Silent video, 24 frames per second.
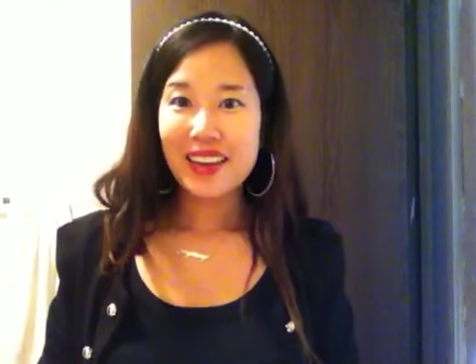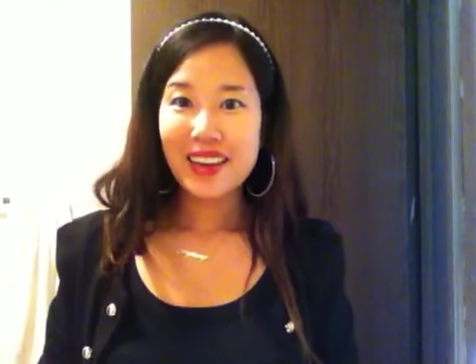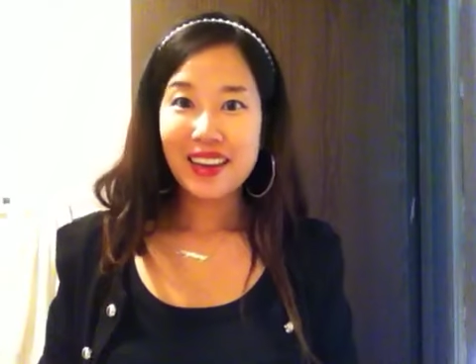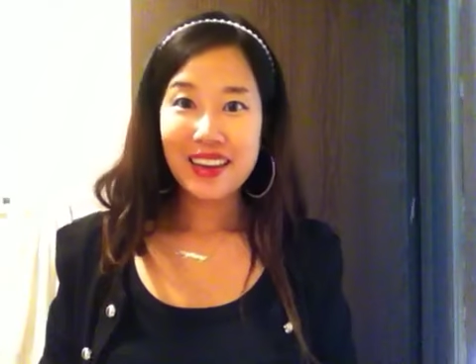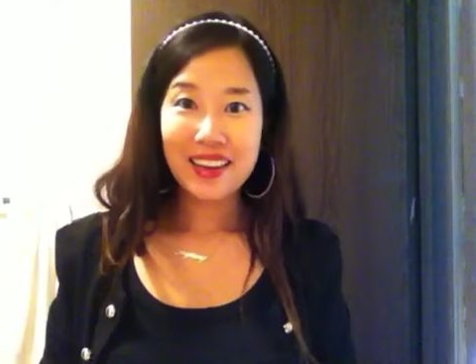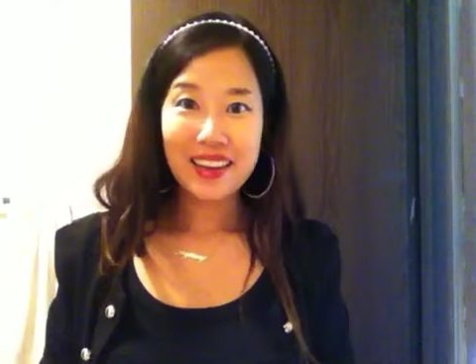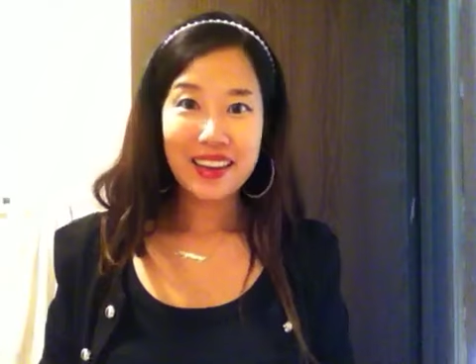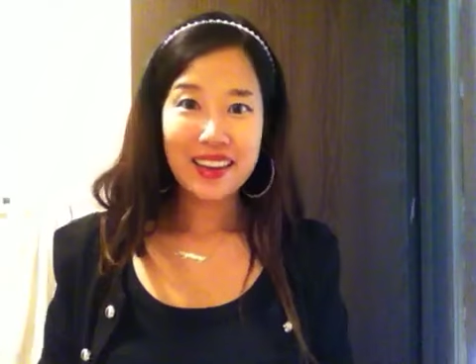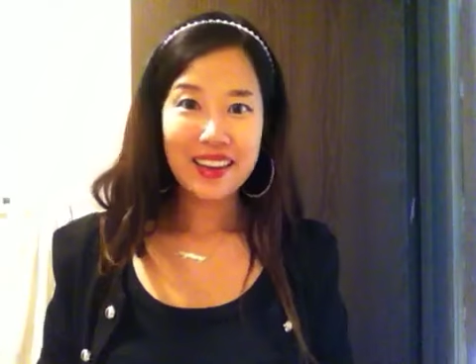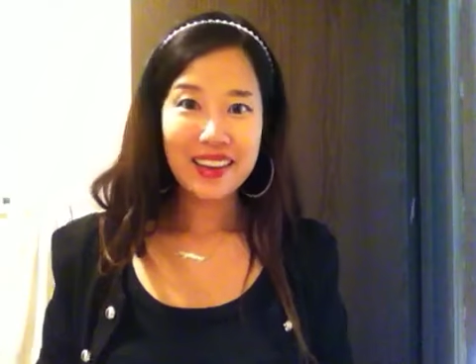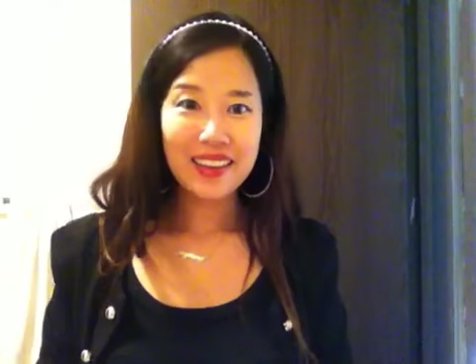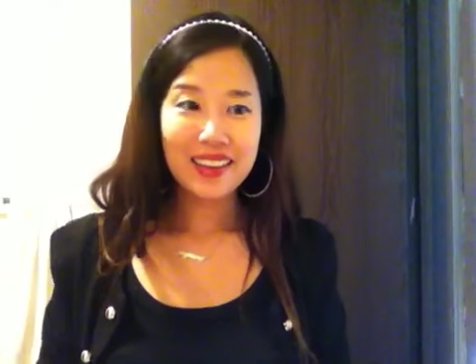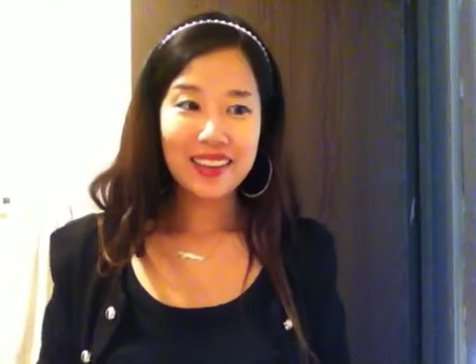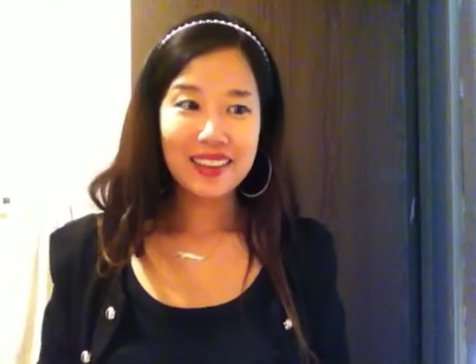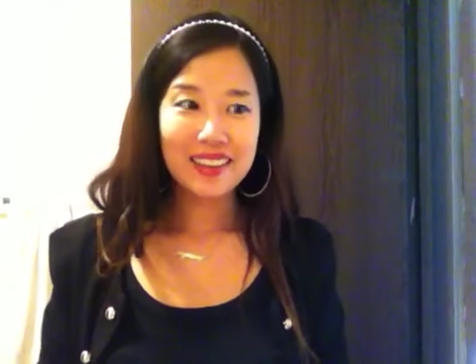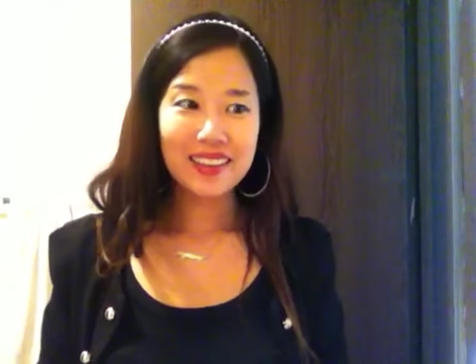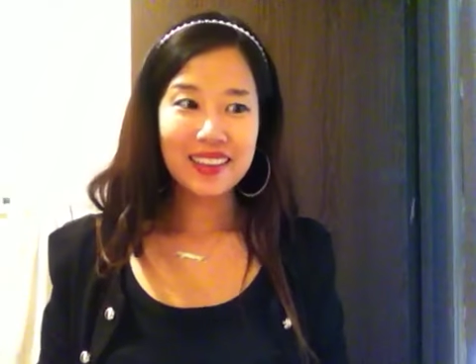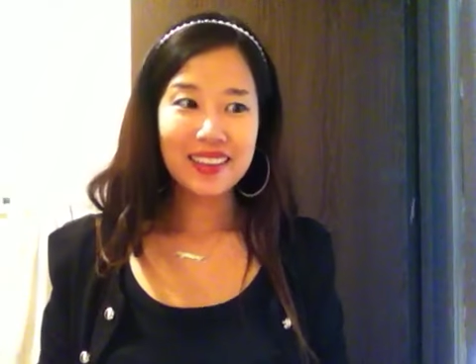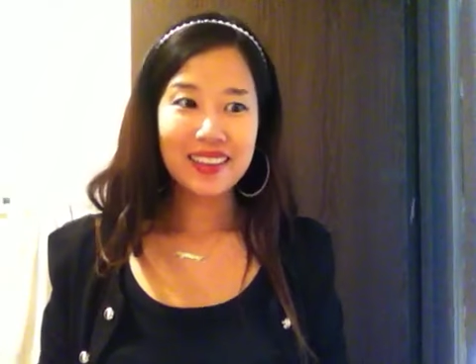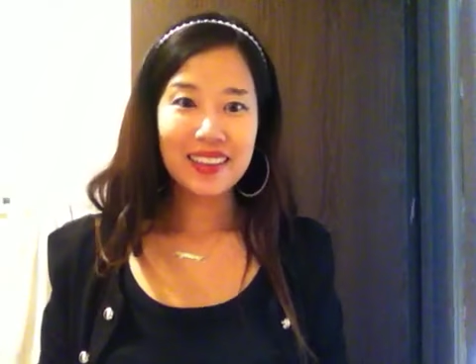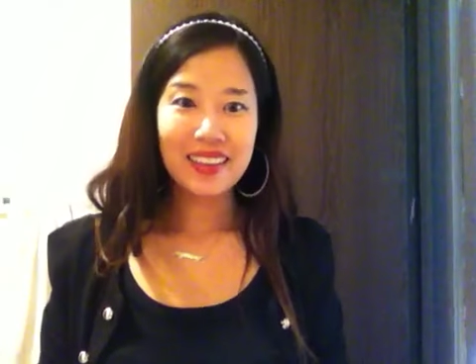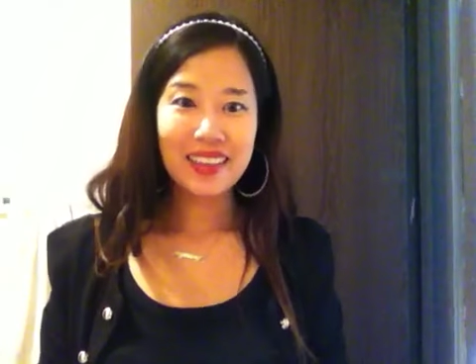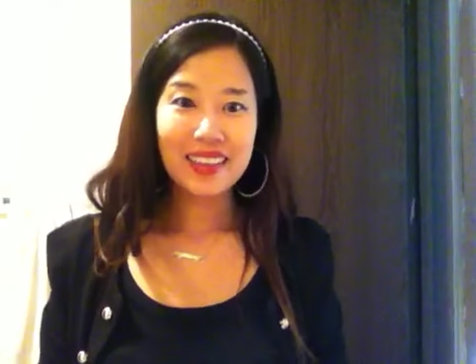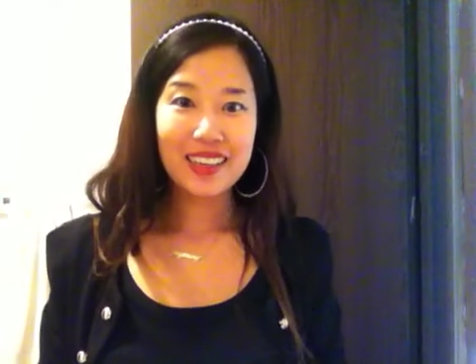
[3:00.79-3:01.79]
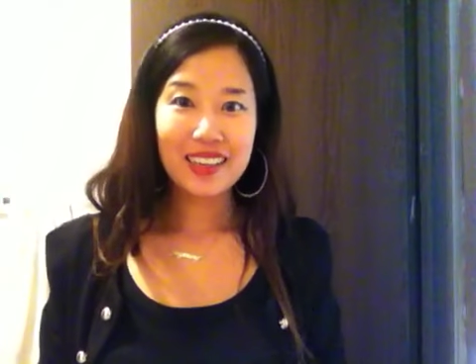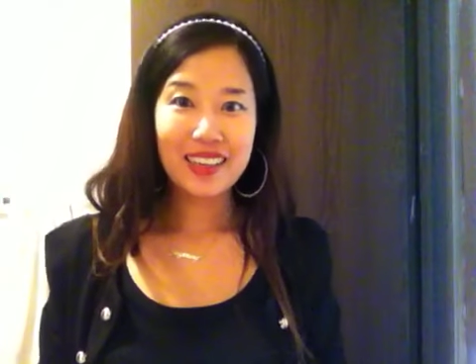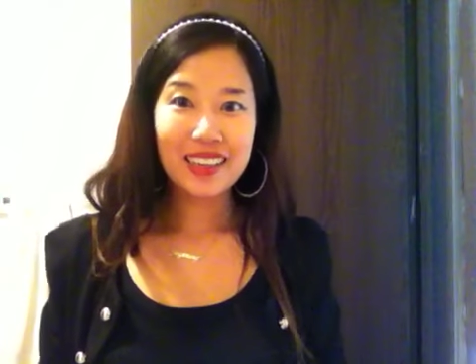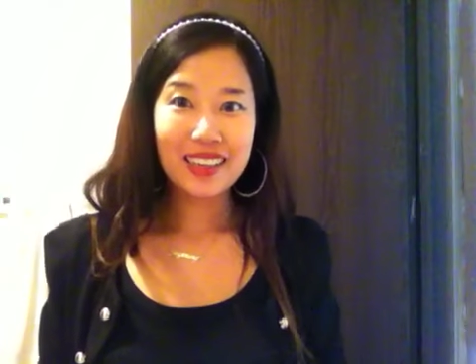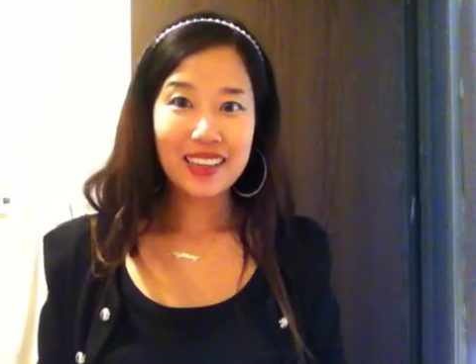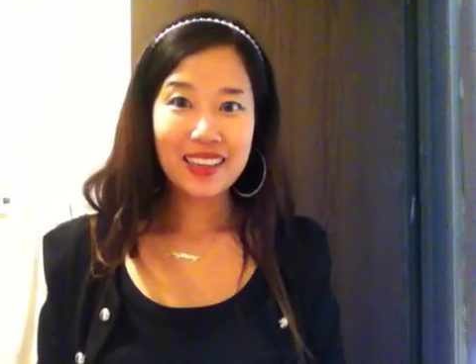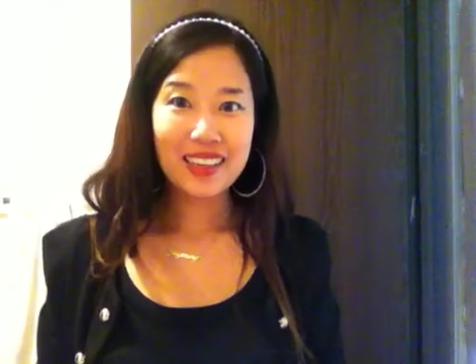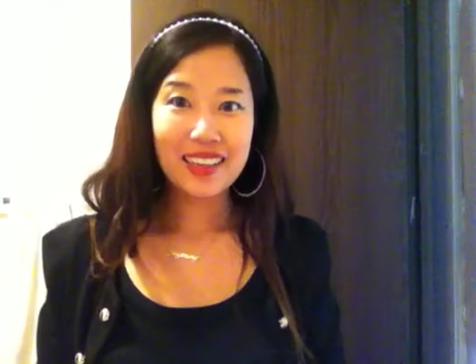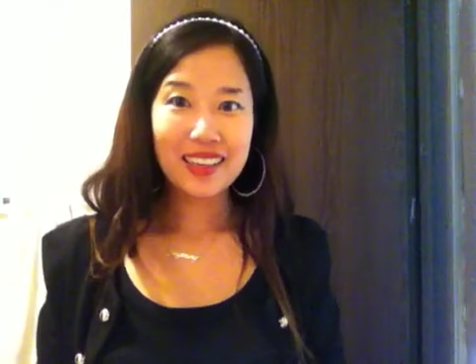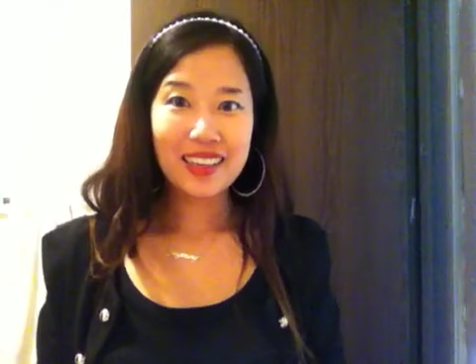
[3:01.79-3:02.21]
and like